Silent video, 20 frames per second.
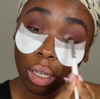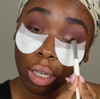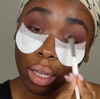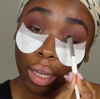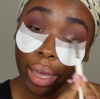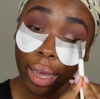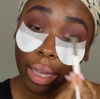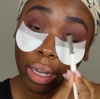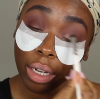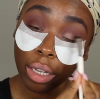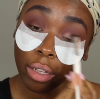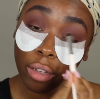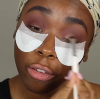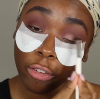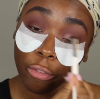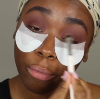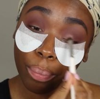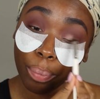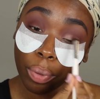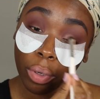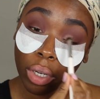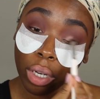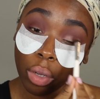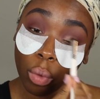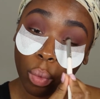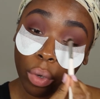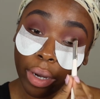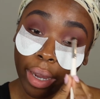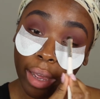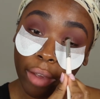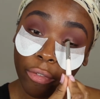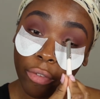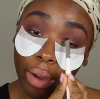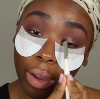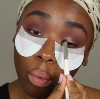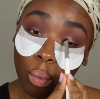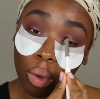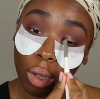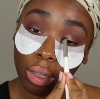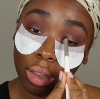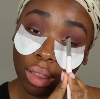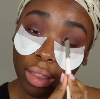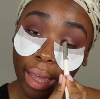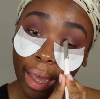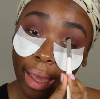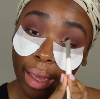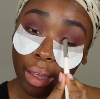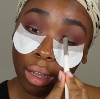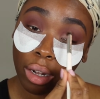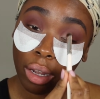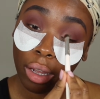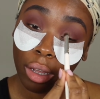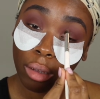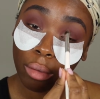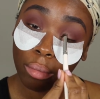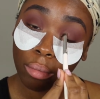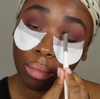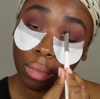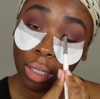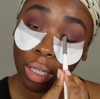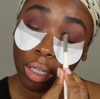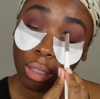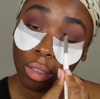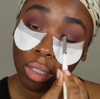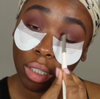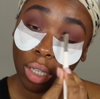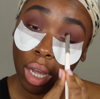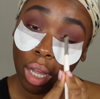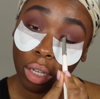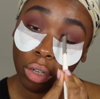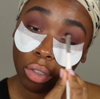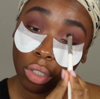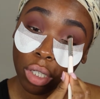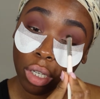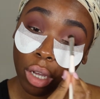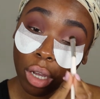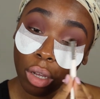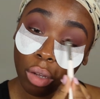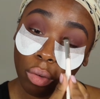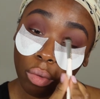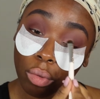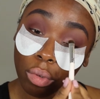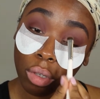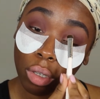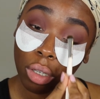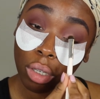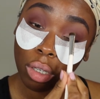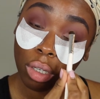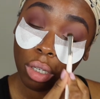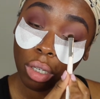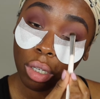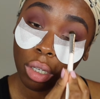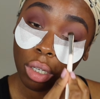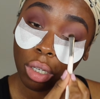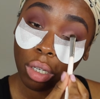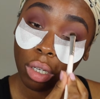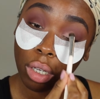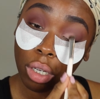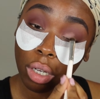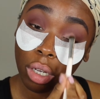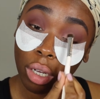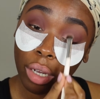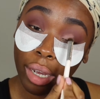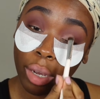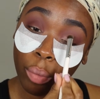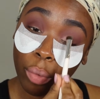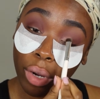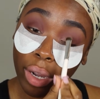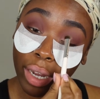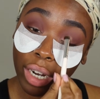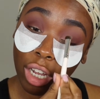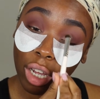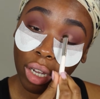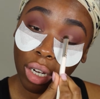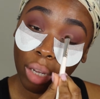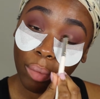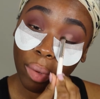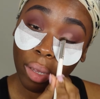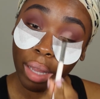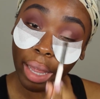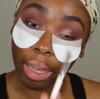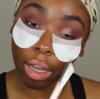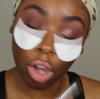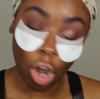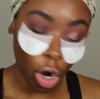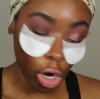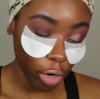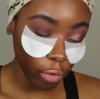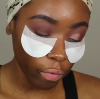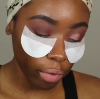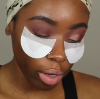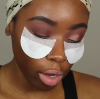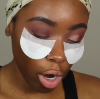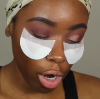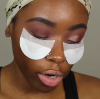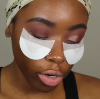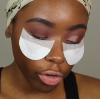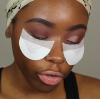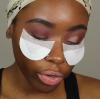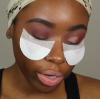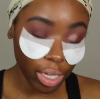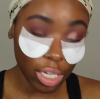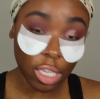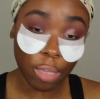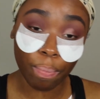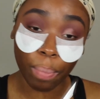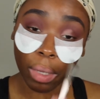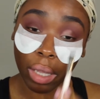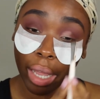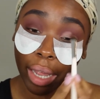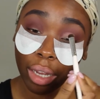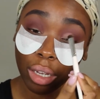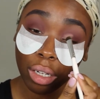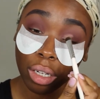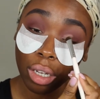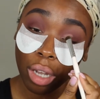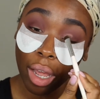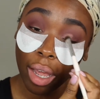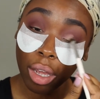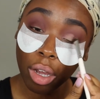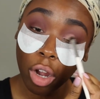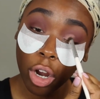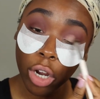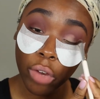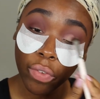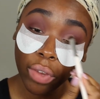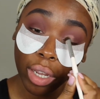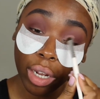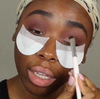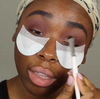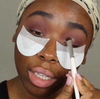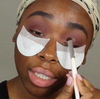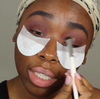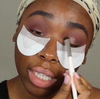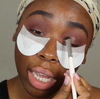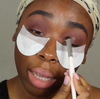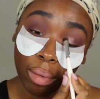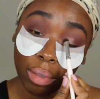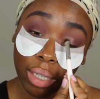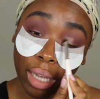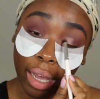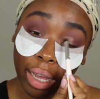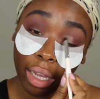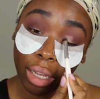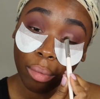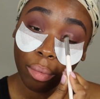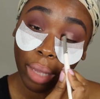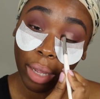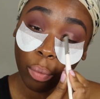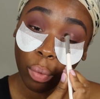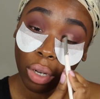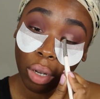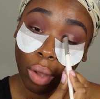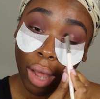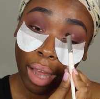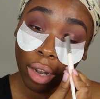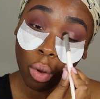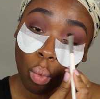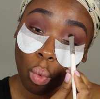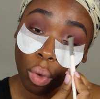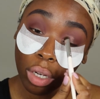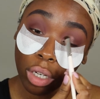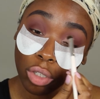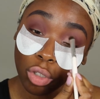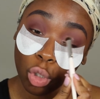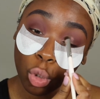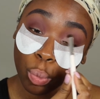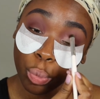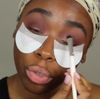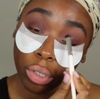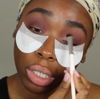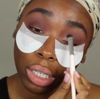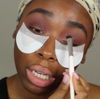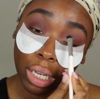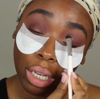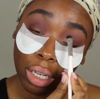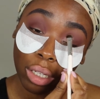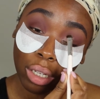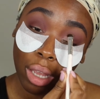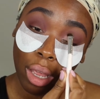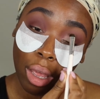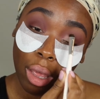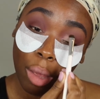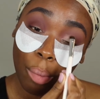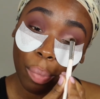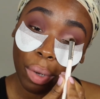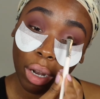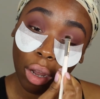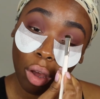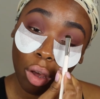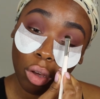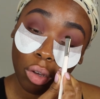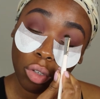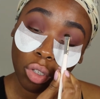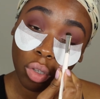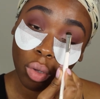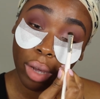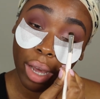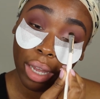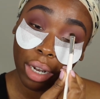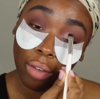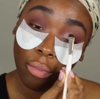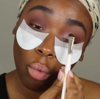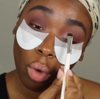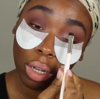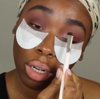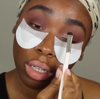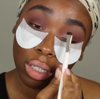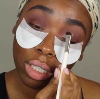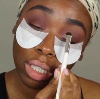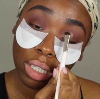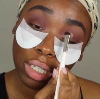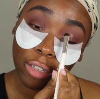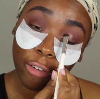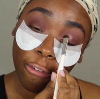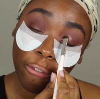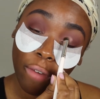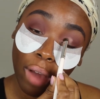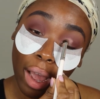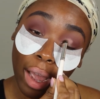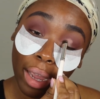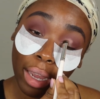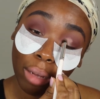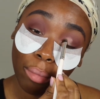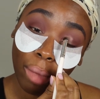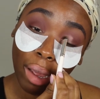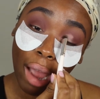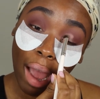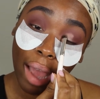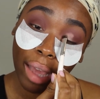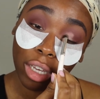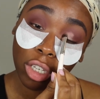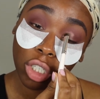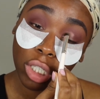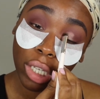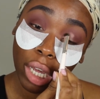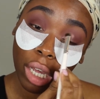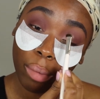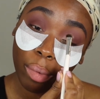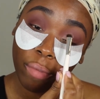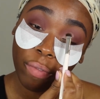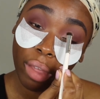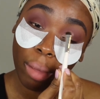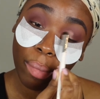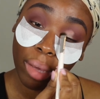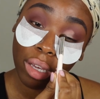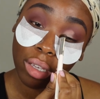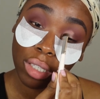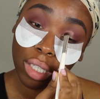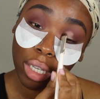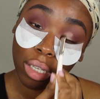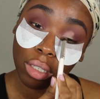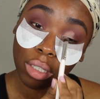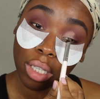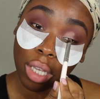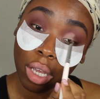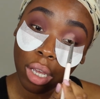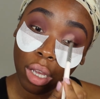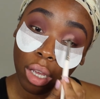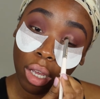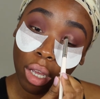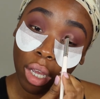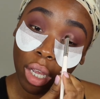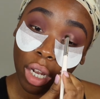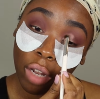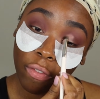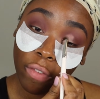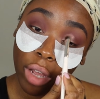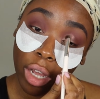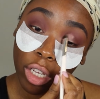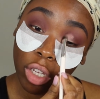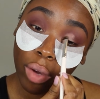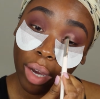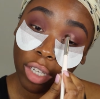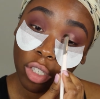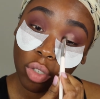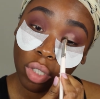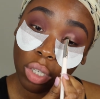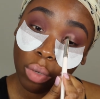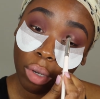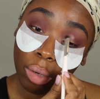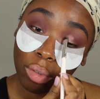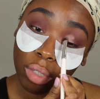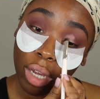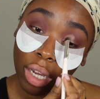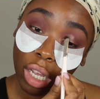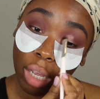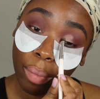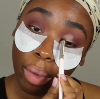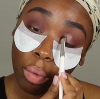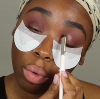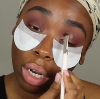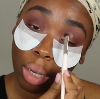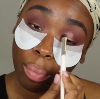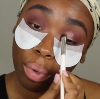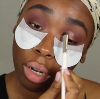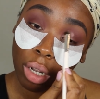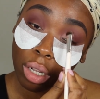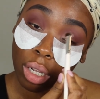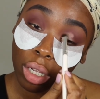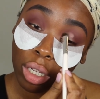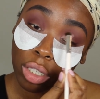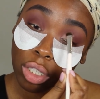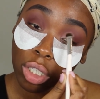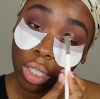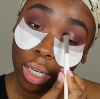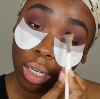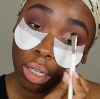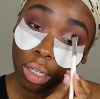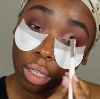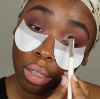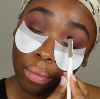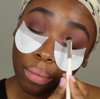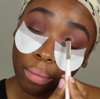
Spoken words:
kind of put it wherever I want that lid color to go. And we're kind of going to be like carving our crease, but like not carving it at the same time. Like I want it super neat, but I also kind of wanted to define my eye shape, if that makes sense. And if not, you guys will see what I'm talking about when I put on the lid shade.